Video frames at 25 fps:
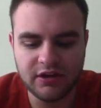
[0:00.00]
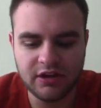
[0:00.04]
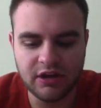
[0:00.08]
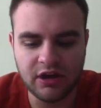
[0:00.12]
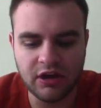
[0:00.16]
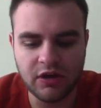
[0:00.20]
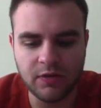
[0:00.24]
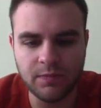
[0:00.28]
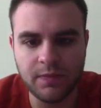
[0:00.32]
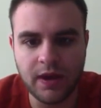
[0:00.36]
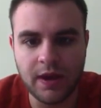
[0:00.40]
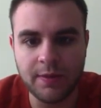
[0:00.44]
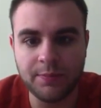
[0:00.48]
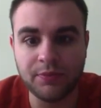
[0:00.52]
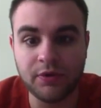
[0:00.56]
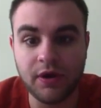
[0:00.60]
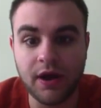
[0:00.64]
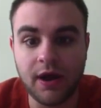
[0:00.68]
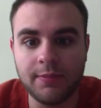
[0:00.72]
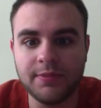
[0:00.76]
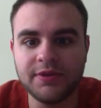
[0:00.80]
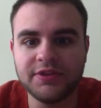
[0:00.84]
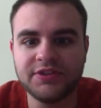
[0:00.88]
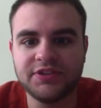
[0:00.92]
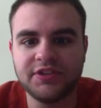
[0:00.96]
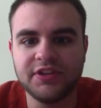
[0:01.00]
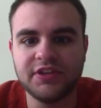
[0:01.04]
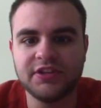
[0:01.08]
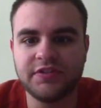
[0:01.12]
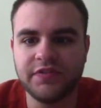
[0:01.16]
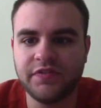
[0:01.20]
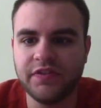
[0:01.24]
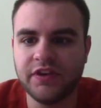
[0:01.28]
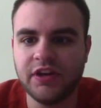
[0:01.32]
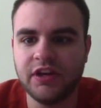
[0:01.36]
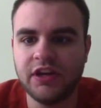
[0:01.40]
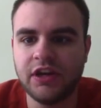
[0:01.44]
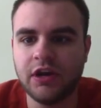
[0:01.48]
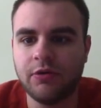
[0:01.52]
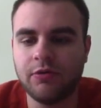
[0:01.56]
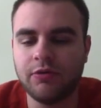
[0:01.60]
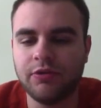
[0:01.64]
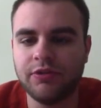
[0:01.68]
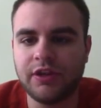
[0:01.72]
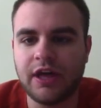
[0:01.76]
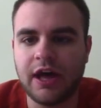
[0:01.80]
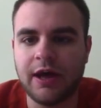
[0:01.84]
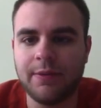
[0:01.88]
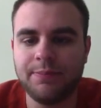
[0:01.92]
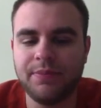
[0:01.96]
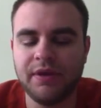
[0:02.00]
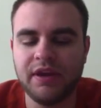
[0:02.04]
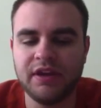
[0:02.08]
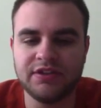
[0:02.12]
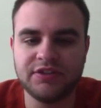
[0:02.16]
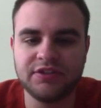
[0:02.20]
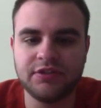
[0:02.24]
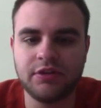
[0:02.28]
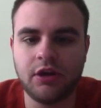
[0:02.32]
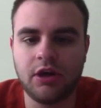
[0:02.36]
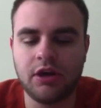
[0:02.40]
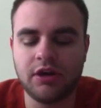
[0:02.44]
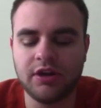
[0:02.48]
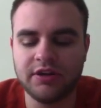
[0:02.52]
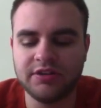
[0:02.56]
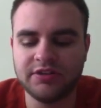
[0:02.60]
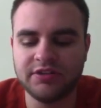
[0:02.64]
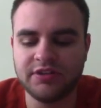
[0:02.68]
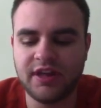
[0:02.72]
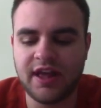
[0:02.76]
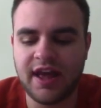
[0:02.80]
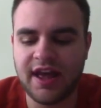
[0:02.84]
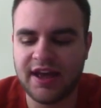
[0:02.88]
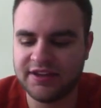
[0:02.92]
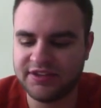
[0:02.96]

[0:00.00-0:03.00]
I promise this video will not be as long as the